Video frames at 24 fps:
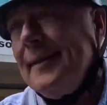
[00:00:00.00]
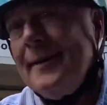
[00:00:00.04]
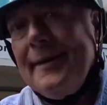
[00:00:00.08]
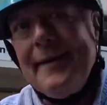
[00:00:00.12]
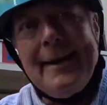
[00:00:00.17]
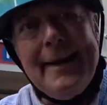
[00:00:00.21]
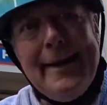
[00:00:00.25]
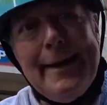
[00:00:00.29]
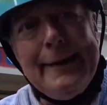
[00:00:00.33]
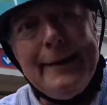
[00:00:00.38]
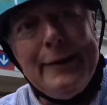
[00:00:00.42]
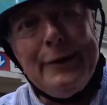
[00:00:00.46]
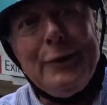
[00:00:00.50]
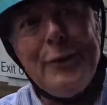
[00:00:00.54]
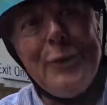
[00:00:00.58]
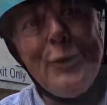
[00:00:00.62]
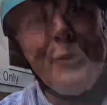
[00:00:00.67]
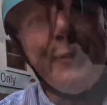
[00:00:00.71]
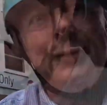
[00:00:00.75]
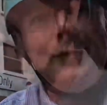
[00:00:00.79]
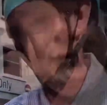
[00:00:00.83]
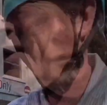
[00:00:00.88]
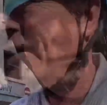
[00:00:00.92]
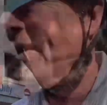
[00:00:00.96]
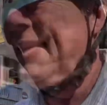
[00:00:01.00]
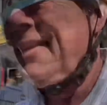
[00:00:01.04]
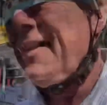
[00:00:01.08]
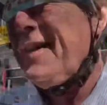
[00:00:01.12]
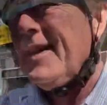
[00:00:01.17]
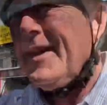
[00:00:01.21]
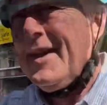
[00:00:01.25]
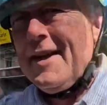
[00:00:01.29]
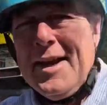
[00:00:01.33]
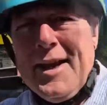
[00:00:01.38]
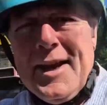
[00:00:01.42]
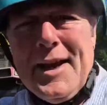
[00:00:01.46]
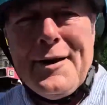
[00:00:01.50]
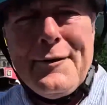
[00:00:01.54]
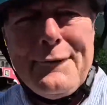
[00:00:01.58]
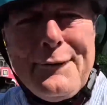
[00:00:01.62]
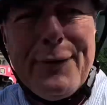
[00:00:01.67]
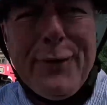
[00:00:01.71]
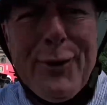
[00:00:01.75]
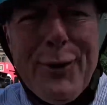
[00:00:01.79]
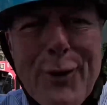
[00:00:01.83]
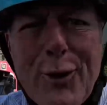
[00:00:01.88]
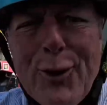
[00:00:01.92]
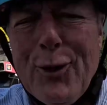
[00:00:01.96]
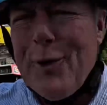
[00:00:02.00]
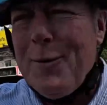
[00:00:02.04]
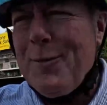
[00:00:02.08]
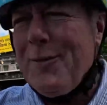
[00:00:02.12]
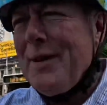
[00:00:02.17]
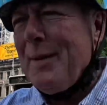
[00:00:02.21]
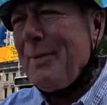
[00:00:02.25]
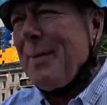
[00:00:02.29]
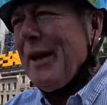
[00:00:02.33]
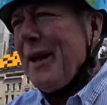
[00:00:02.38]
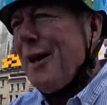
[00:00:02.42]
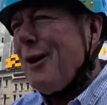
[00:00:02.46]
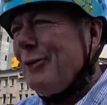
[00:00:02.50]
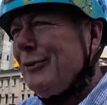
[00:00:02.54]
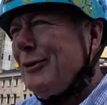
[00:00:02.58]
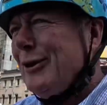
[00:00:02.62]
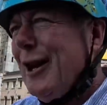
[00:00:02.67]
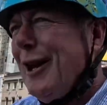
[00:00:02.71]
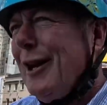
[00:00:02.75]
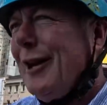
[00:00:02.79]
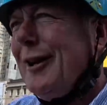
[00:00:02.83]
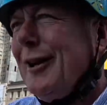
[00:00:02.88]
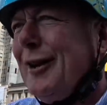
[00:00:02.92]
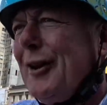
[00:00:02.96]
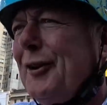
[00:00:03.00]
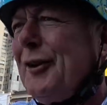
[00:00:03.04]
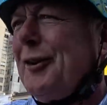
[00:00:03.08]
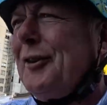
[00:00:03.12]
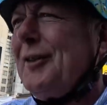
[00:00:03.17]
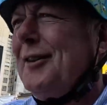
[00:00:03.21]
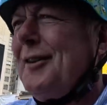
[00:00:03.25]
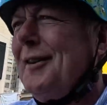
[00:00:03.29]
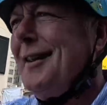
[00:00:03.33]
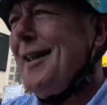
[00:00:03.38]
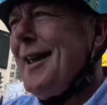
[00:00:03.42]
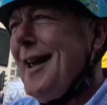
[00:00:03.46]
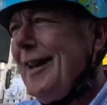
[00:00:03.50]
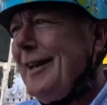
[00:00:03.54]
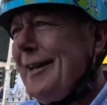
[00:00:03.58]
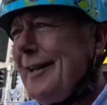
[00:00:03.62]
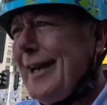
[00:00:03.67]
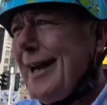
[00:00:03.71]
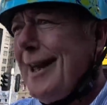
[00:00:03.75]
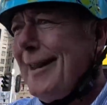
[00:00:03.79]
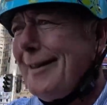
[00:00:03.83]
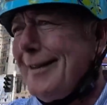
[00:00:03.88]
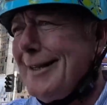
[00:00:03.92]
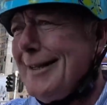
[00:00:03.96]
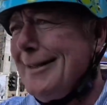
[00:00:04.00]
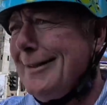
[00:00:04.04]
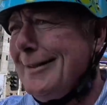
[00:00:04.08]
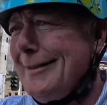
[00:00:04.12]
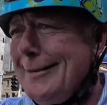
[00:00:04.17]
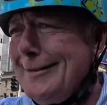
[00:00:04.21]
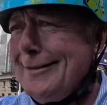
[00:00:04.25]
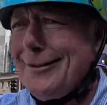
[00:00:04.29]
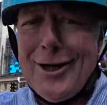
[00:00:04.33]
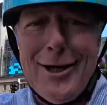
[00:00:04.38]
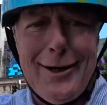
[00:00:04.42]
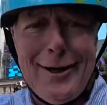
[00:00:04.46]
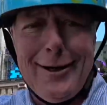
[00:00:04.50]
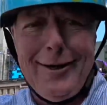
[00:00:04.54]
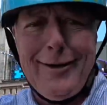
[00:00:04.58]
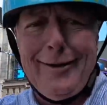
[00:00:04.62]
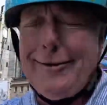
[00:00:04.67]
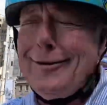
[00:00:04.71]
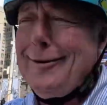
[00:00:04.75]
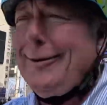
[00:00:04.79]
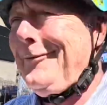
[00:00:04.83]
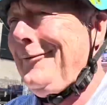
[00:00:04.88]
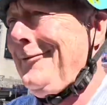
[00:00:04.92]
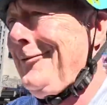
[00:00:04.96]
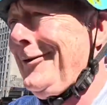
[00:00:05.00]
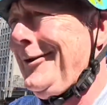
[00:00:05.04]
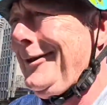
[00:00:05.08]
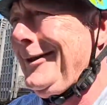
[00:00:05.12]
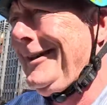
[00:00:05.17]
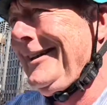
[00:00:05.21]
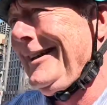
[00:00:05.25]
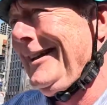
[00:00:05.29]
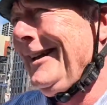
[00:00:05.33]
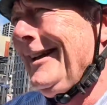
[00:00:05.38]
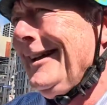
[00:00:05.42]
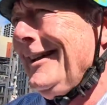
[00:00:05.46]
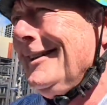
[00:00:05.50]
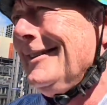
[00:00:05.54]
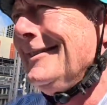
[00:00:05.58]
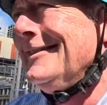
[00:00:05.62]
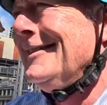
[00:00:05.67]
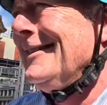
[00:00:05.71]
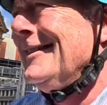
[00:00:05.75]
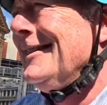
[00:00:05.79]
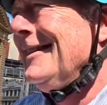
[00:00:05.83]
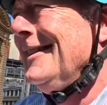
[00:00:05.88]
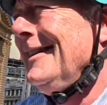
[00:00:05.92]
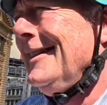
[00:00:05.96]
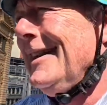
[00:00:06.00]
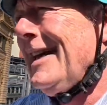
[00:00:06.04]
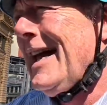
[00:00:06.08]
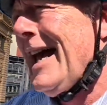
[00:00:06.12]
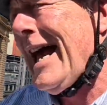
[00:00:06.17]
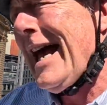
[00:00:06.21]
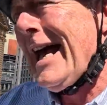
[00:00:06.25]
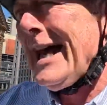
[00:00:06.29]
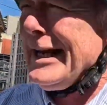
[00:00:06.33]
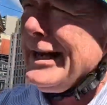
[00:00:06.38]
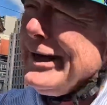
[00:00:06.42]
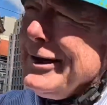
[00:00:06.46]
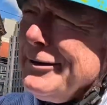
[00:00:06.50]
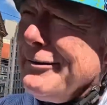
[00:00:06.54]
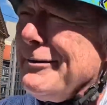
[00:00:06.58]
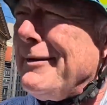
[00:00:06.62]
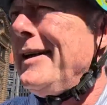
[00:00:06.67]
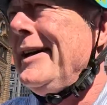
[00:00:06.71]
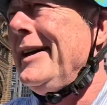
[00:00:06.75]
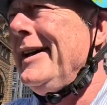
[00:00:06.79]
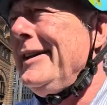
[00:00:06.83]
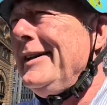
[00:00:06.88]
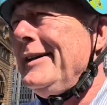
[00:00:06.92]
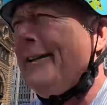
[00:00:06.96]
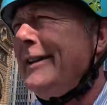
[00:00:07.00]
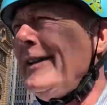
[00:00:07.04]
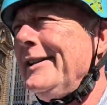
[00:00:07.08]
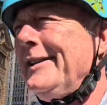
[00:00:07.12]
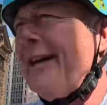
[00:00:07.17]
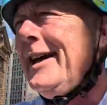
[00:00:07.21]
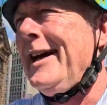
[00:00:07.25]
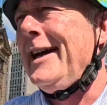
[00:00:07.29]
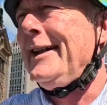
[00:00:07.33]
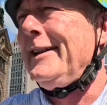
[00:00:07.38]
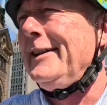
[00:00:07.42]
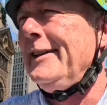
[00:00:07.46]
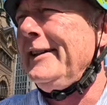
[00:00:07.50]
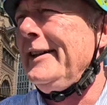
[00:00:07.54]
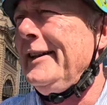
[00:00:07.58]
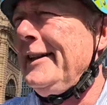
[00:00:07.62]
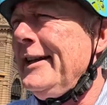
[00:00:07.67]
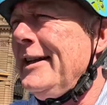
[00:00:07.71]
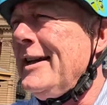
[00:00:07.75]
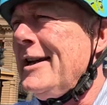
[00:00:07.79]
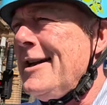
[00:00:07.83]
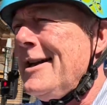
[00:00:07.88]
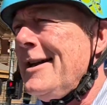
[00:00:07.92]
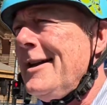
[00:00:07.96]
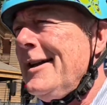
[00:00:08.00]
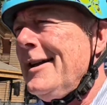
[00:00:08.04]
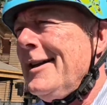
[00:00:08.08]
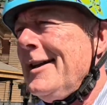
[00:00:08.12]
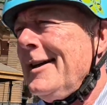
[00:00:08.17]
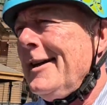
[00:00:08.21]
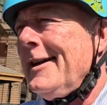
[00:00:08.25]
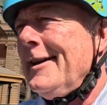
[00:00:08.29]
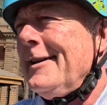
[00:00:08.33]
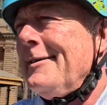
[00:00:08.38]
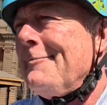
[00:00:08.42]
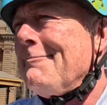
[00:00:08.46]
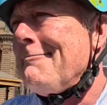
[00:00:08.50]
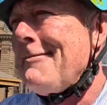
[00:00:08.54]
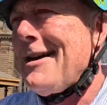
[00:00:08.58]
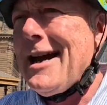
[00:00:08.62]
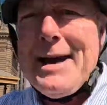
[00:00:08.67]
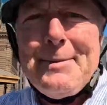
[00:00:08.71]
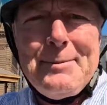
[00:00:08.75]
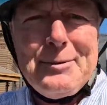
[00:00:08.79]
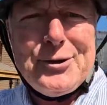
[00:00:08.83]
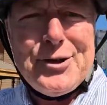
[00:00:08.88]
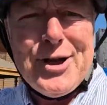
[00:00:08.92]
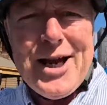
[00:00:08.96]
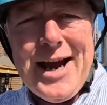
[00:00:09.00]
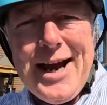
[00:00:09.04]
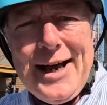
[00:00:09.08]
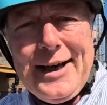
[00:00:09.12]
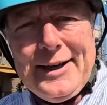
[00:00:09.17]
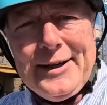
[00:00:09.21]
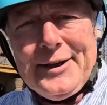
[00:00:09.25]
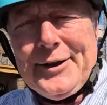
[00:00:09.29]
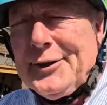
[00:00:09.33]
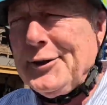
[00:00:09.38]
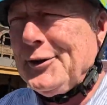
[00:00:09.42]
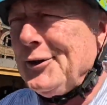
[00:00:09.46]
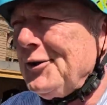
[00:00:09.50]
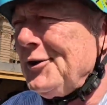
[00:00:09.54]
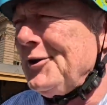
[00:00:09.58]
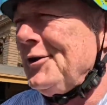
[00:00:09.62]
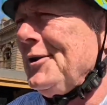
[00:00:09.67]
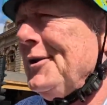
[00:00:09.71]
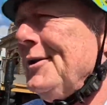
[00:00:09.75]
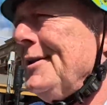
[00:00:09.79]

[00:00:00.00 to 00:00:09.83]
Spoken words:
Antidote. For whom the bell tolleth, doth it tolleth for ye. Are you ready to take the Mamba challenge?